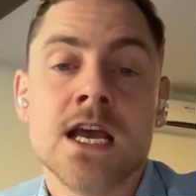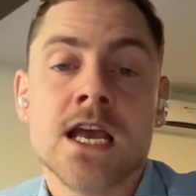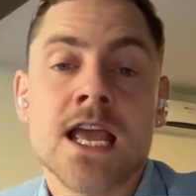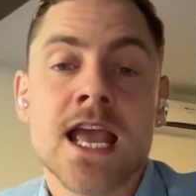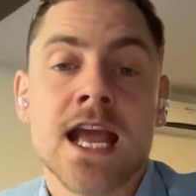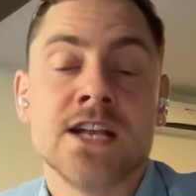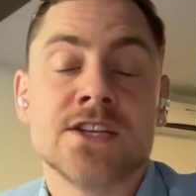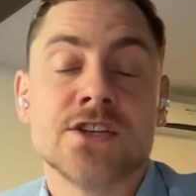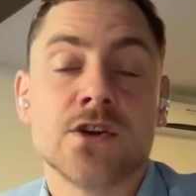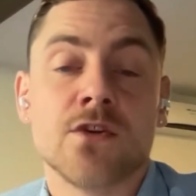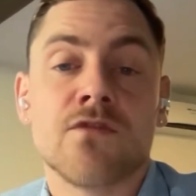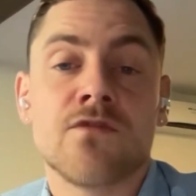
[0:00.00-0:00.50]

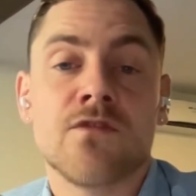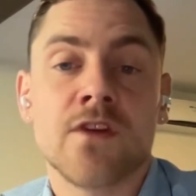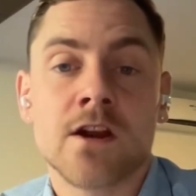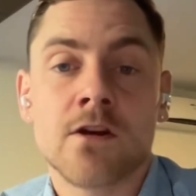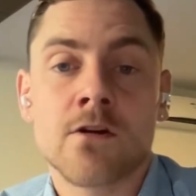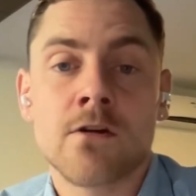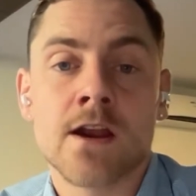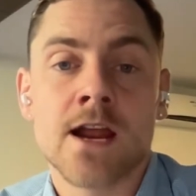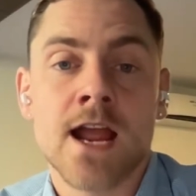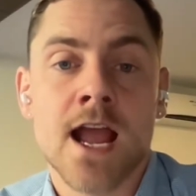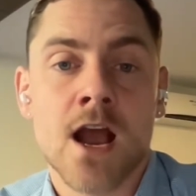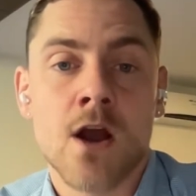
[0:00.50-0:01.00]
And so
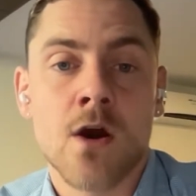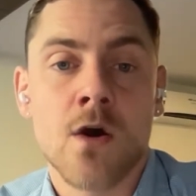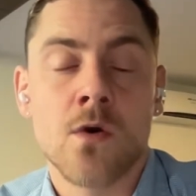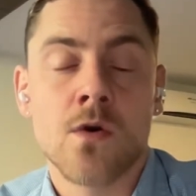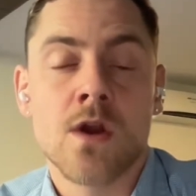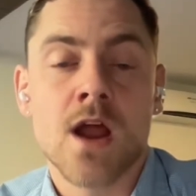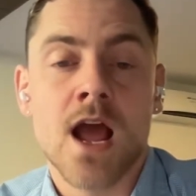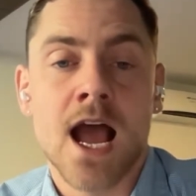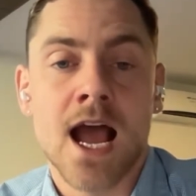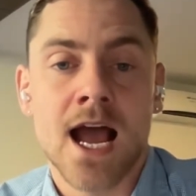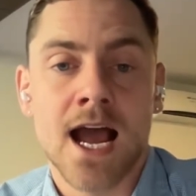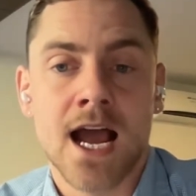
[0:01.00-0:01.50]
figuring out
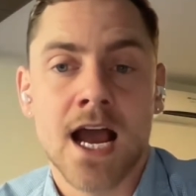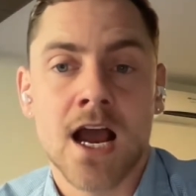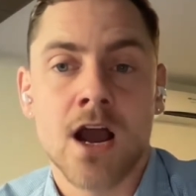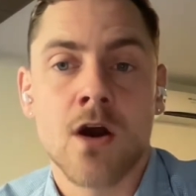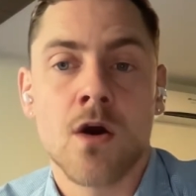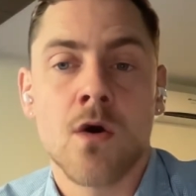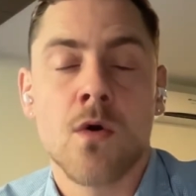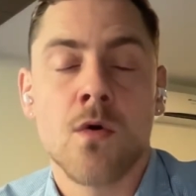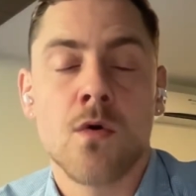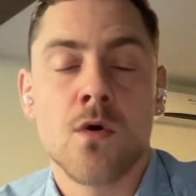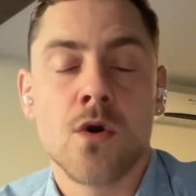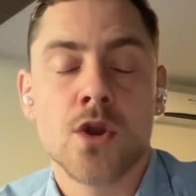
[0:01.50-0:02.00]

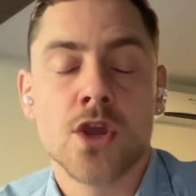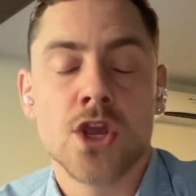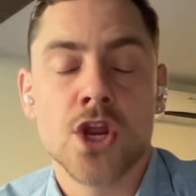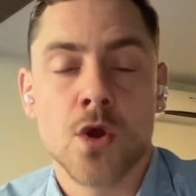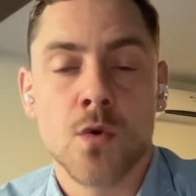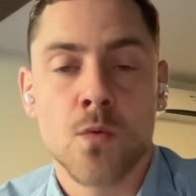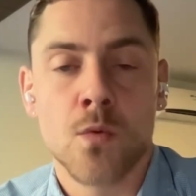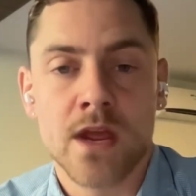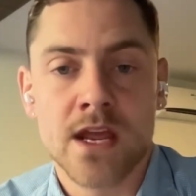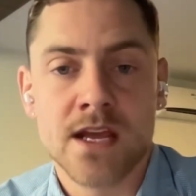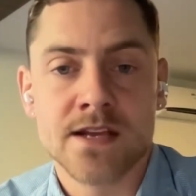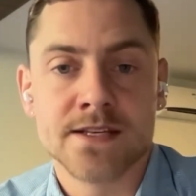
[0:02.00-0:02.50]
how, you know,
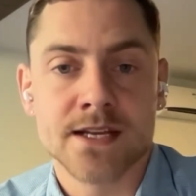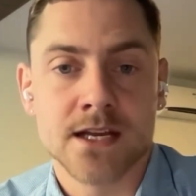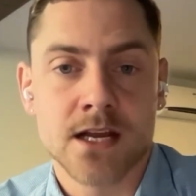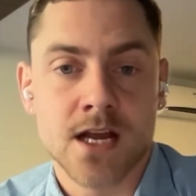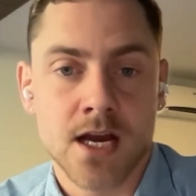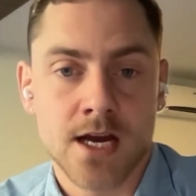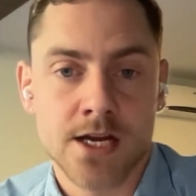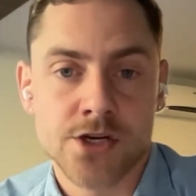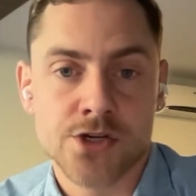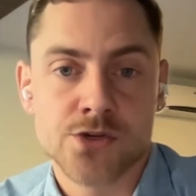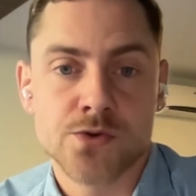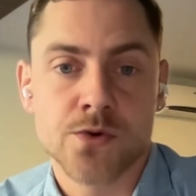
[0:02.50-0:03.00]
we as a
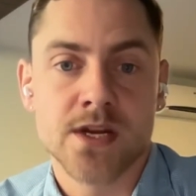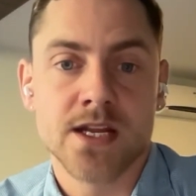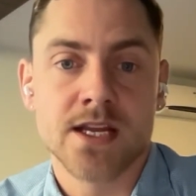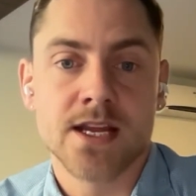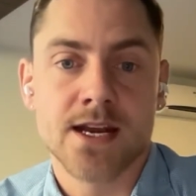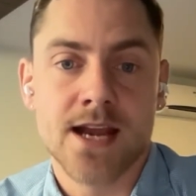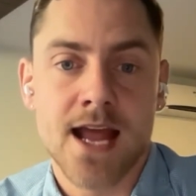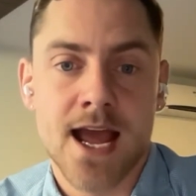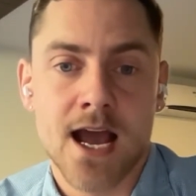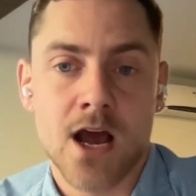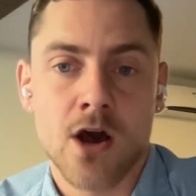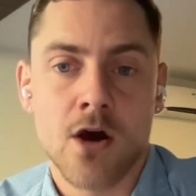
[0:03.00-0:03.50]
country
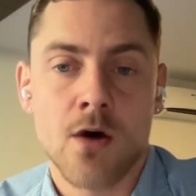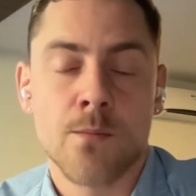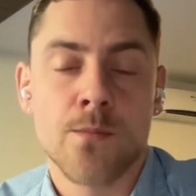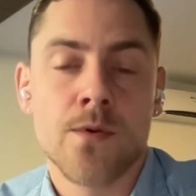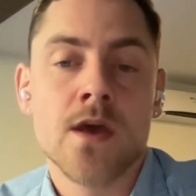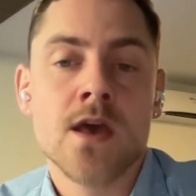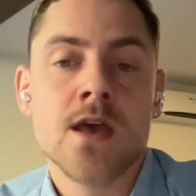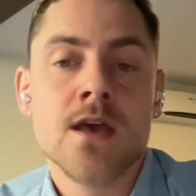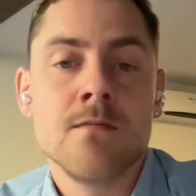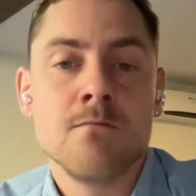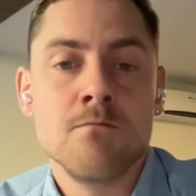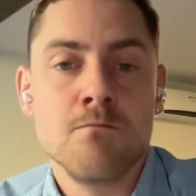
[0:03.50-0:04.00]
can help
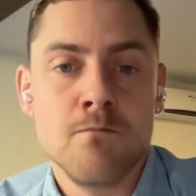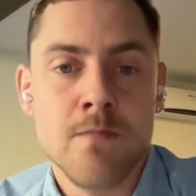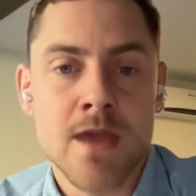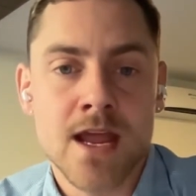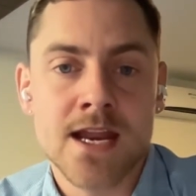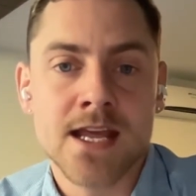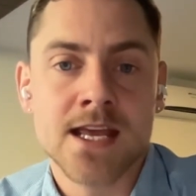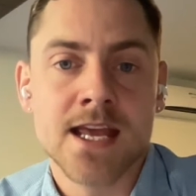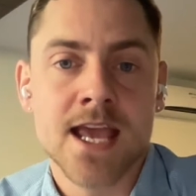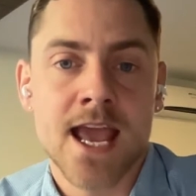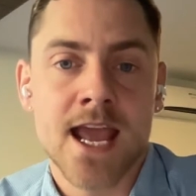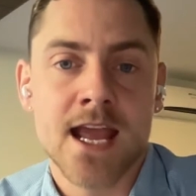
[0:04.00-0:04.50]

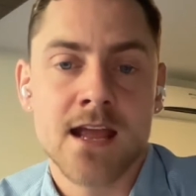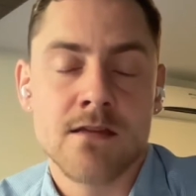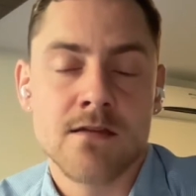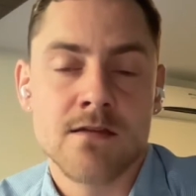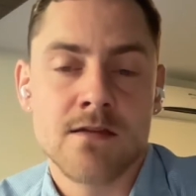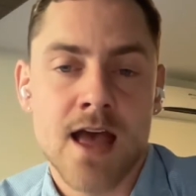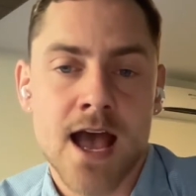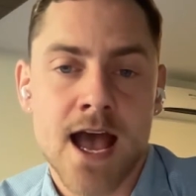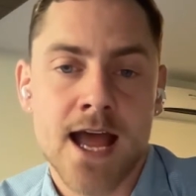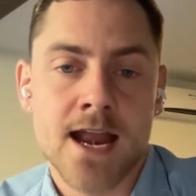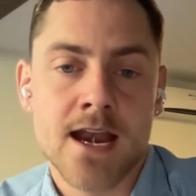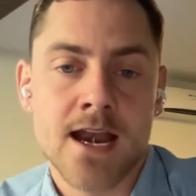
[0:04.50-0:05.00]
mitigate
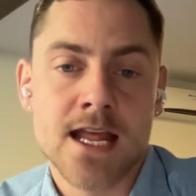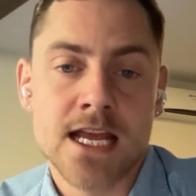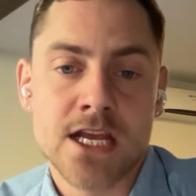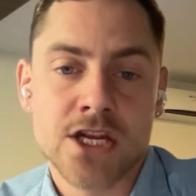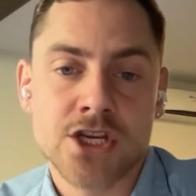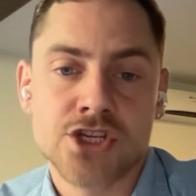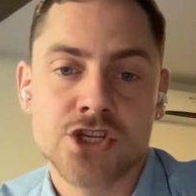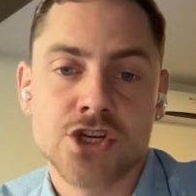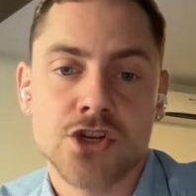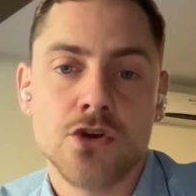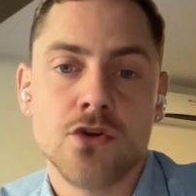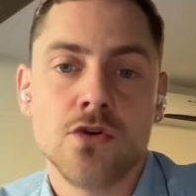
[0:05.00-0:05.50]
that
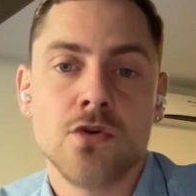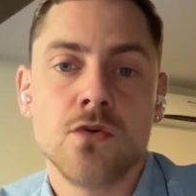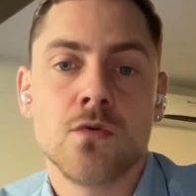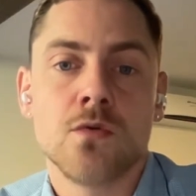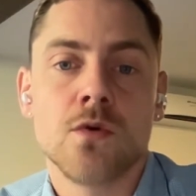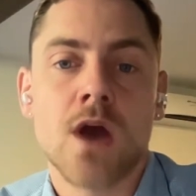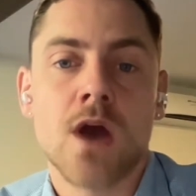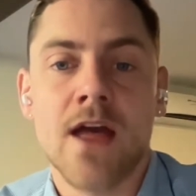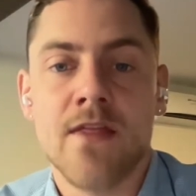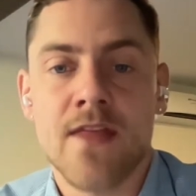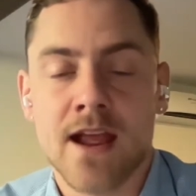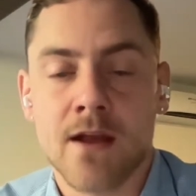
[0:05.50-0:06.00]
issue,
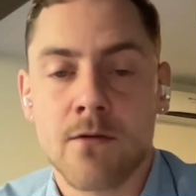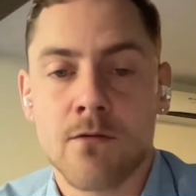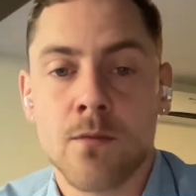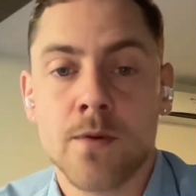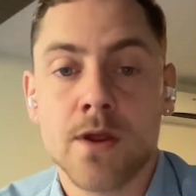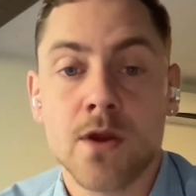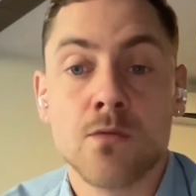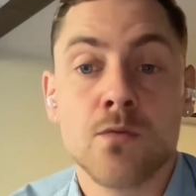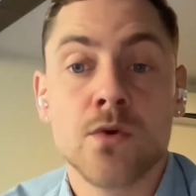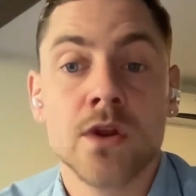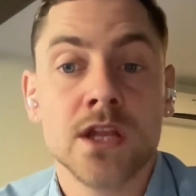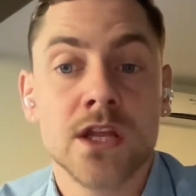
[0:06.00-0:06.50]
I think will
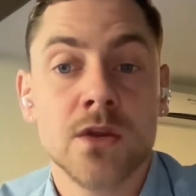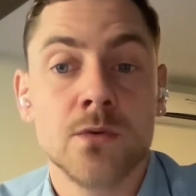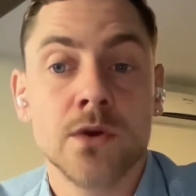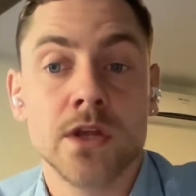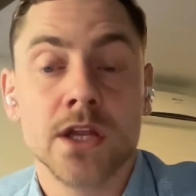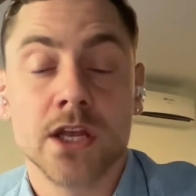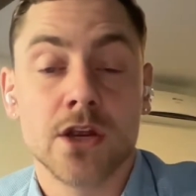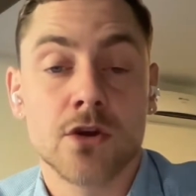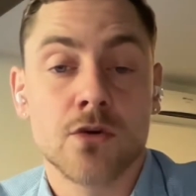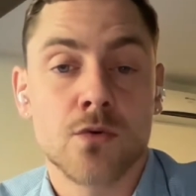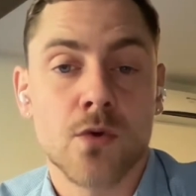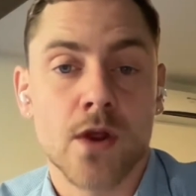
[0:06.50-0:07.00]
be really,
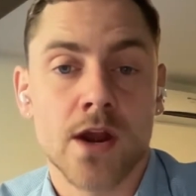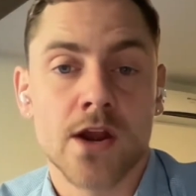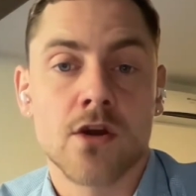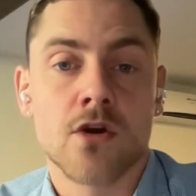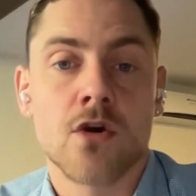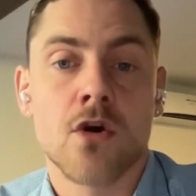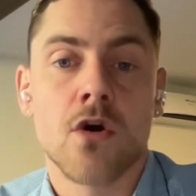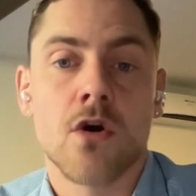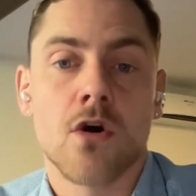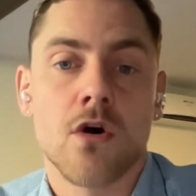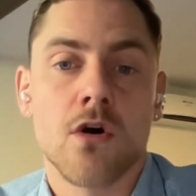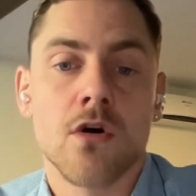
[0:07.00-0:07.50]
really
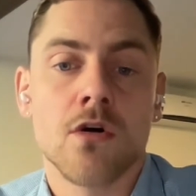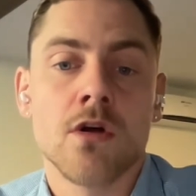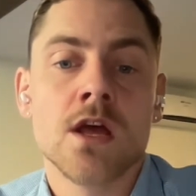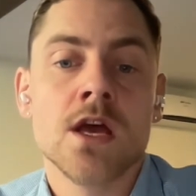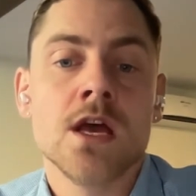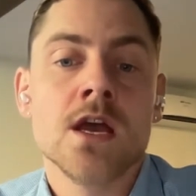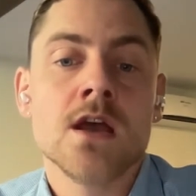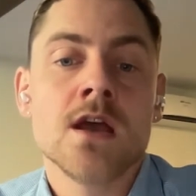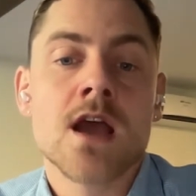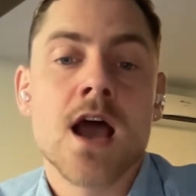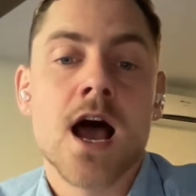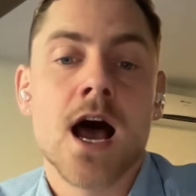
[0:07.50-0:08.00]
critical
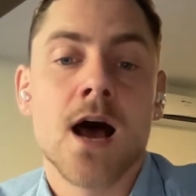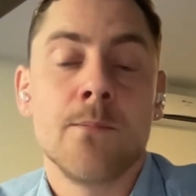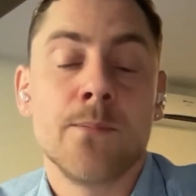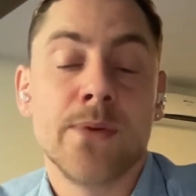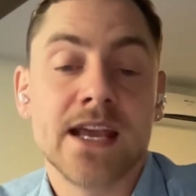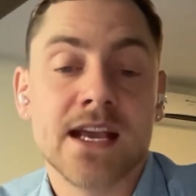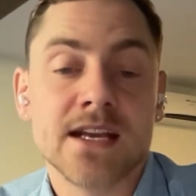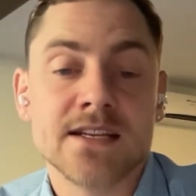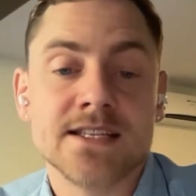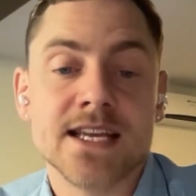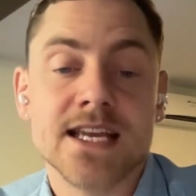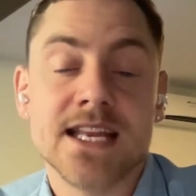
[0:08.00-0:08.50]
uh,
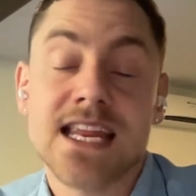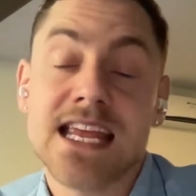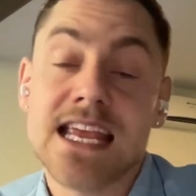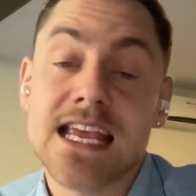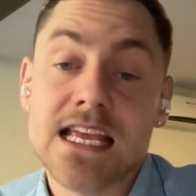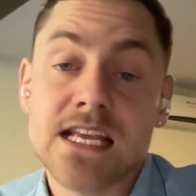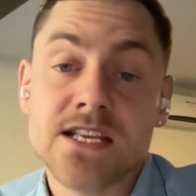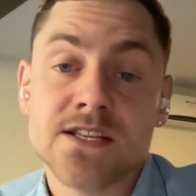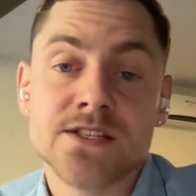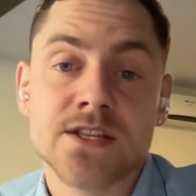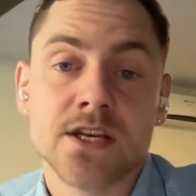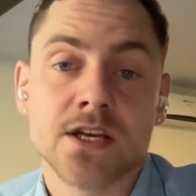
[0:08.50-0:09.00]
because it
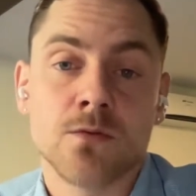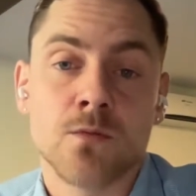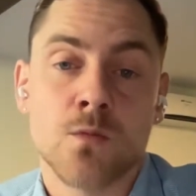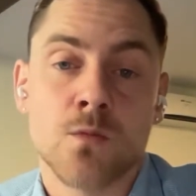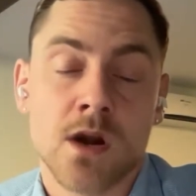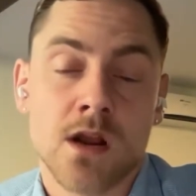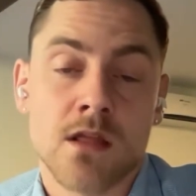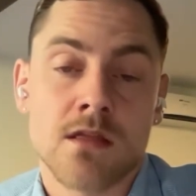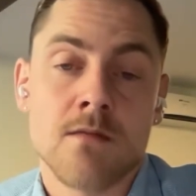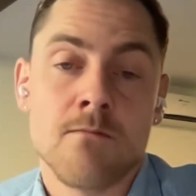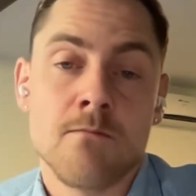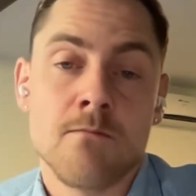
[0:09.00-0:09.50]
is the, one of the